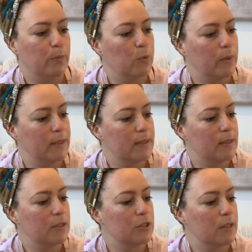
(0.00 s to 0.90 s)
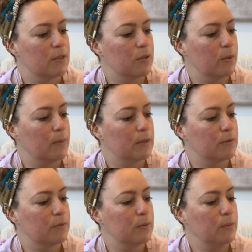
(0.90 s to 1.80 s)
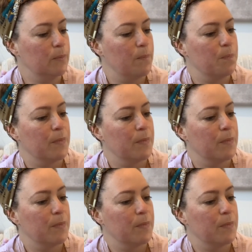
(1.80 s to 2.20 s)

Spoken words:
quick stitch. They're so wonderful.